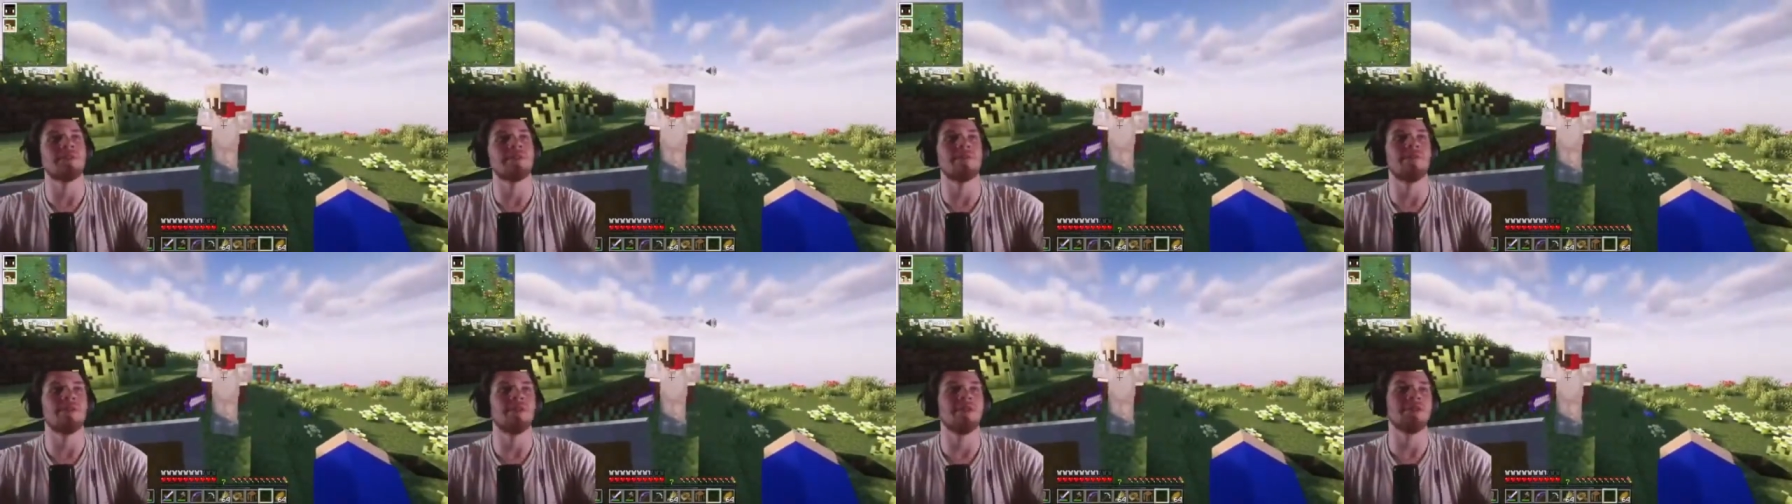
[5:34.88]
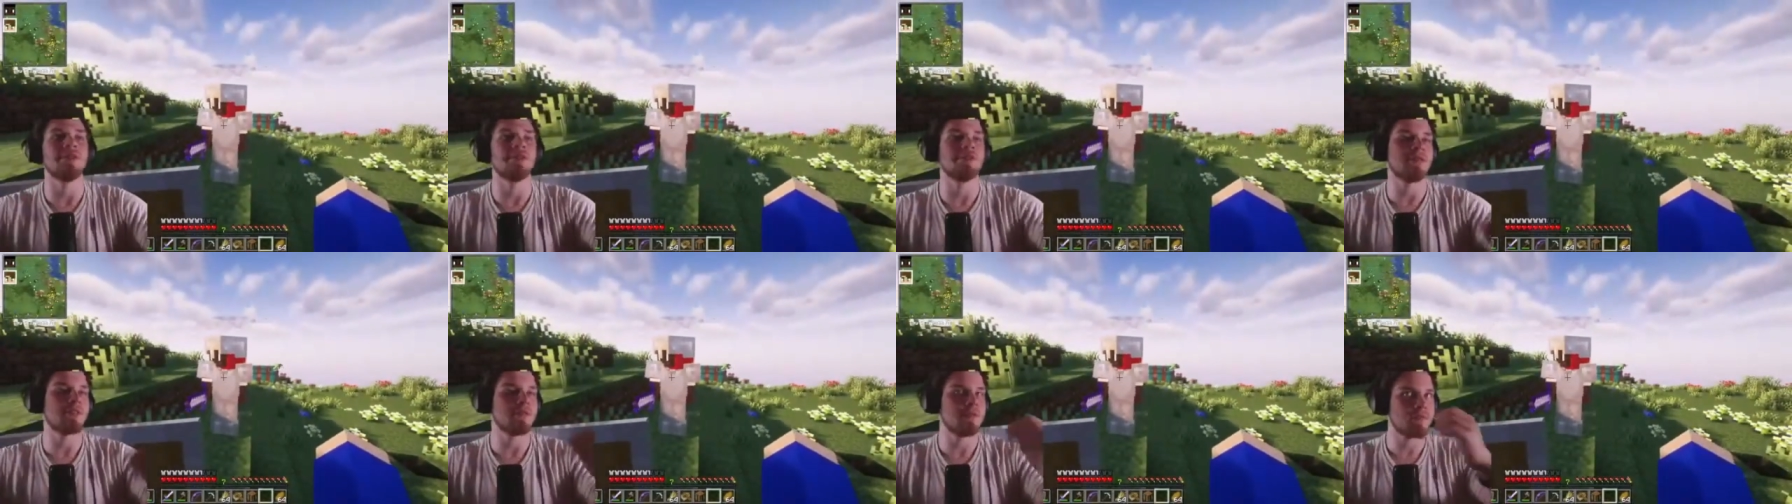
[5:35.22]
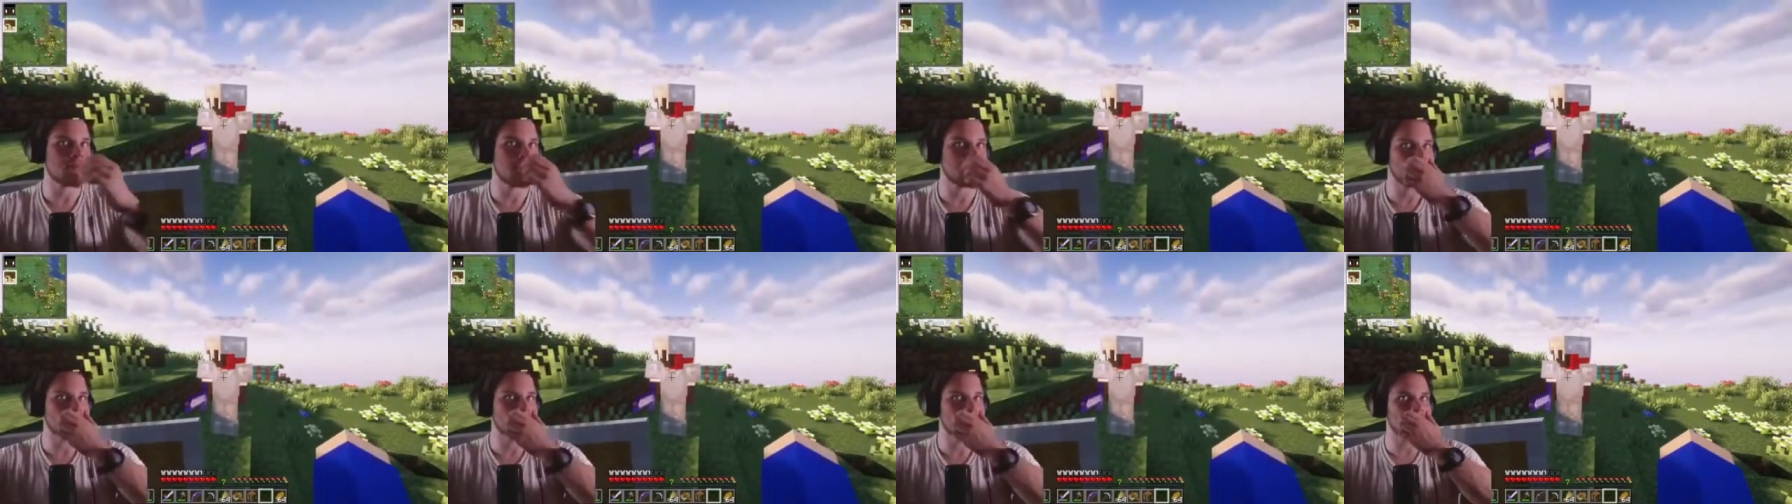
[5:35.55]
village.
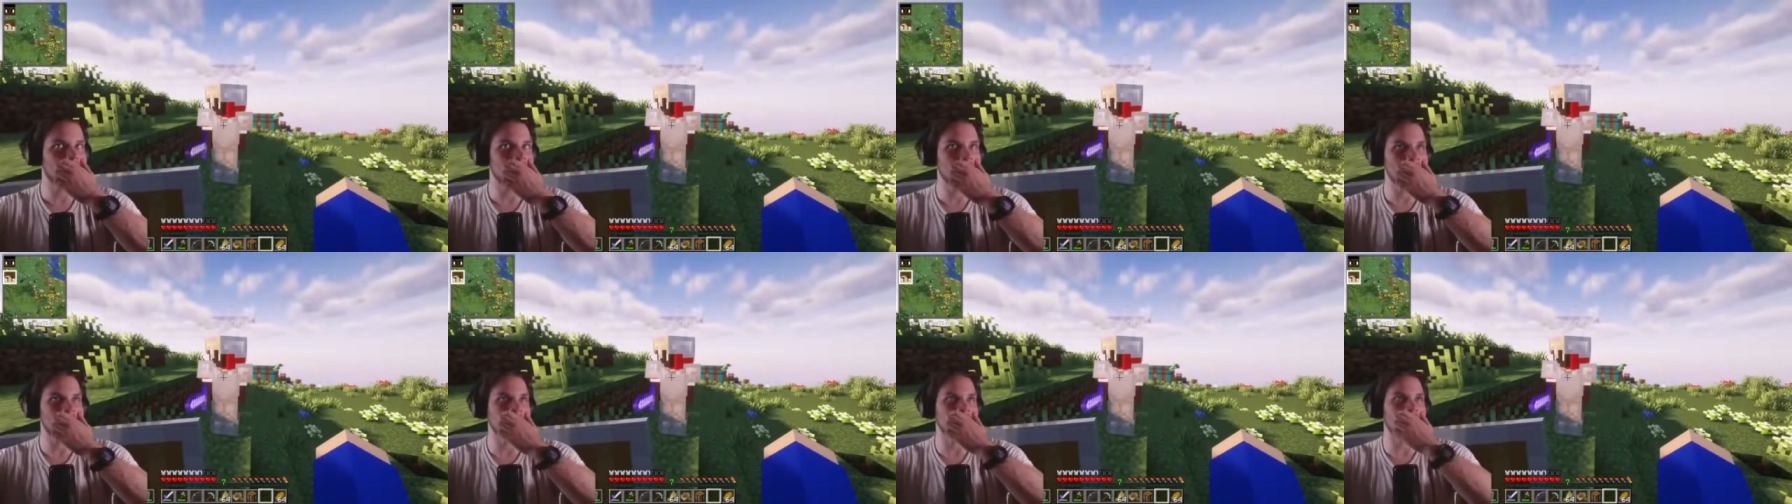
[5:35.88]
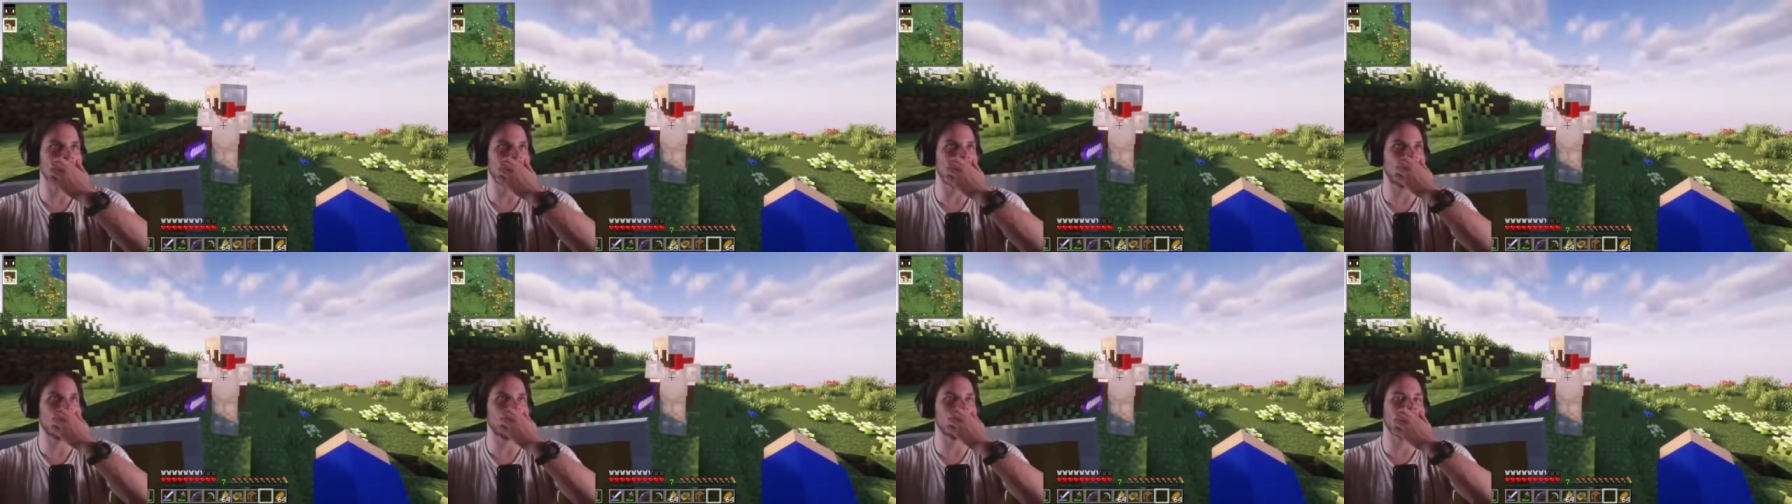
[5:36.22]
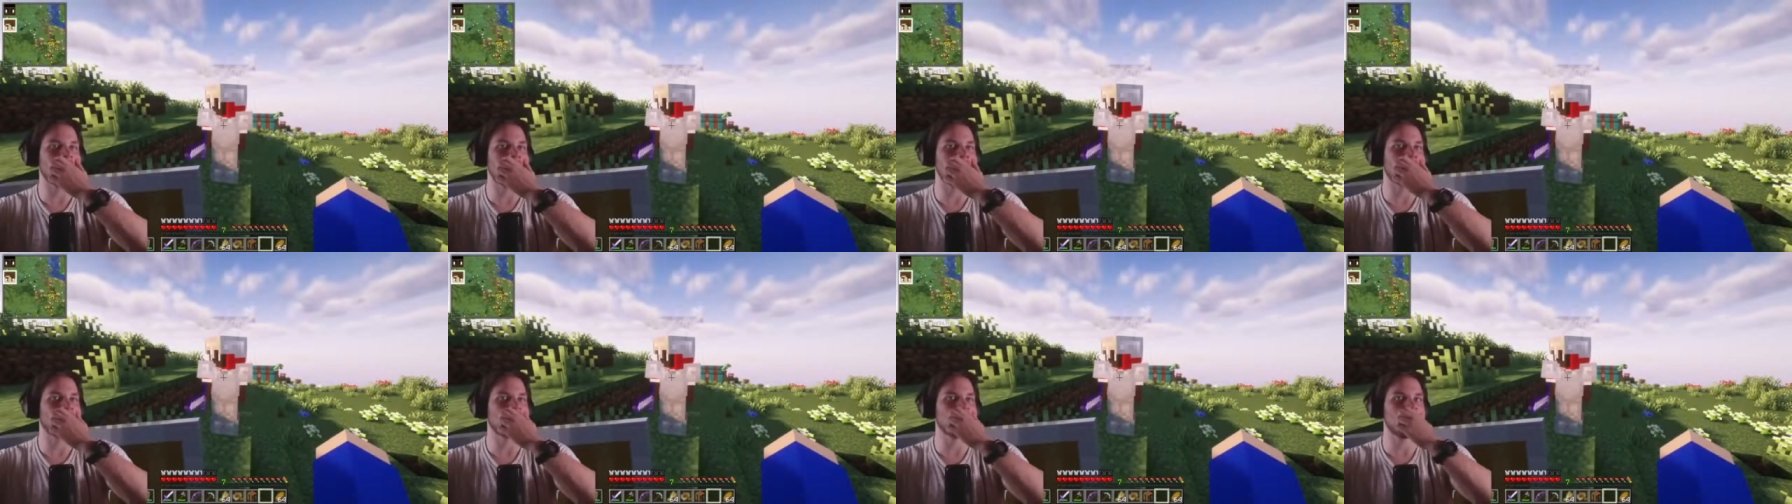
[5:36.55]
So then we have
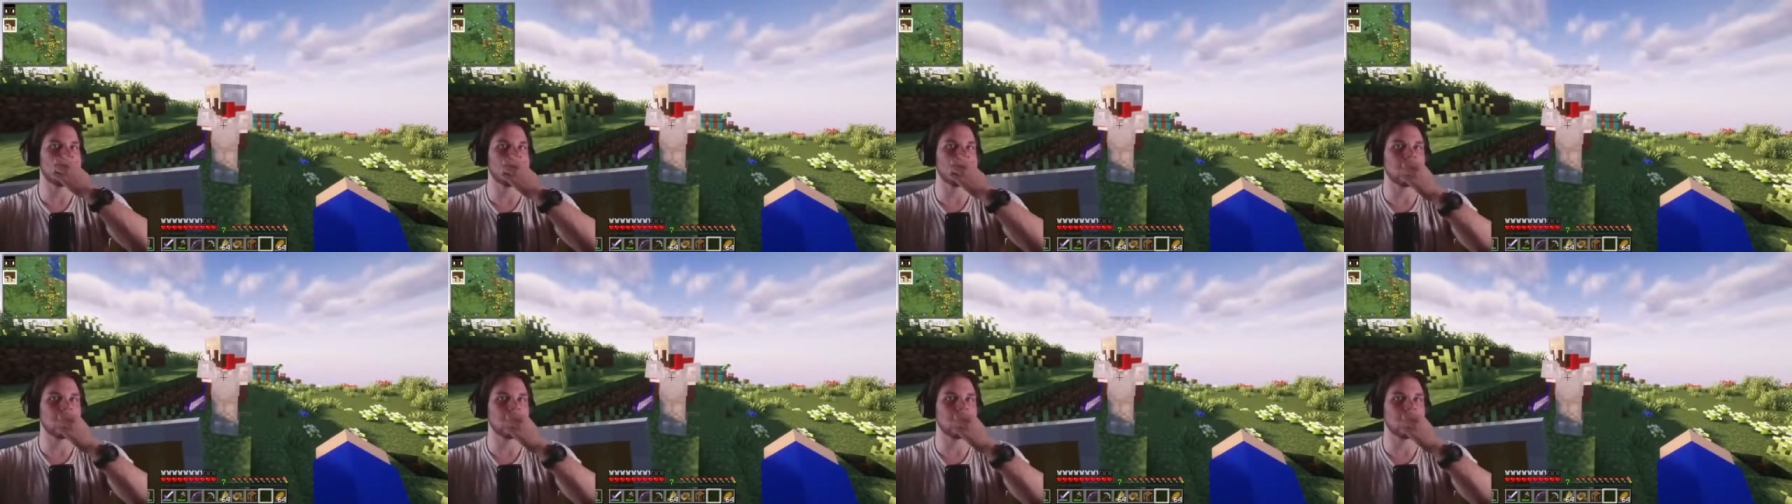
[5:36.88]
like